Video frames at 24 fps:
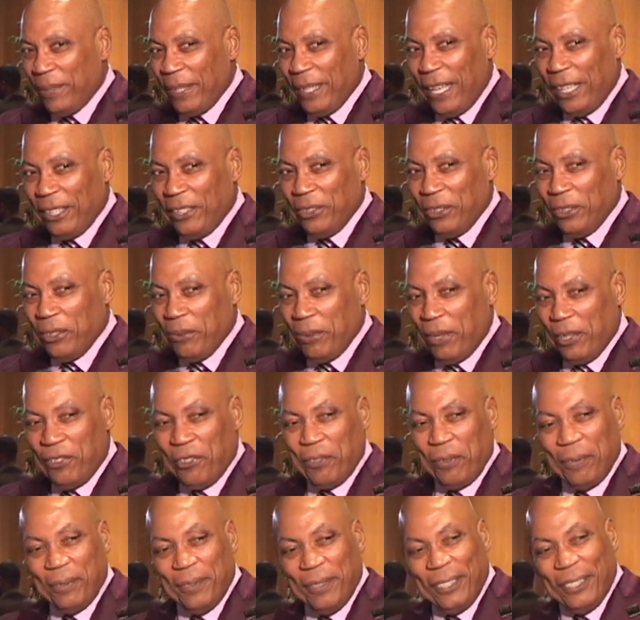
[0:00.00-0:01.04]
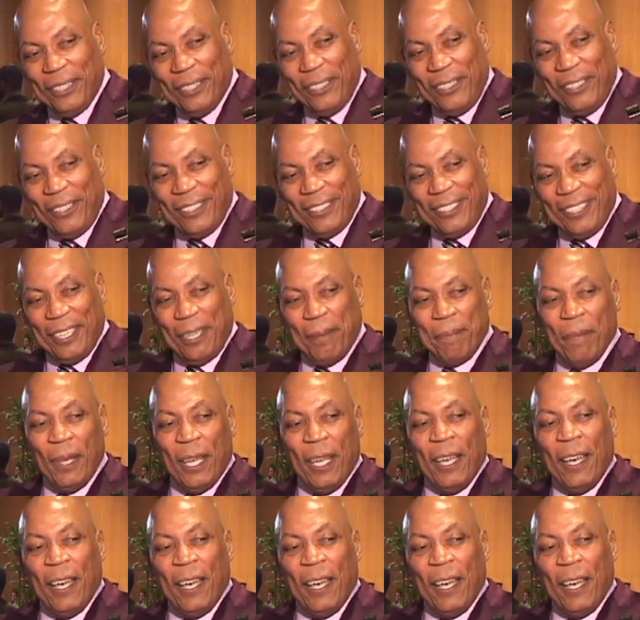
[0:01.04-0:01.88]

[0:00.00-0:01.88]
me that good a question in a long time.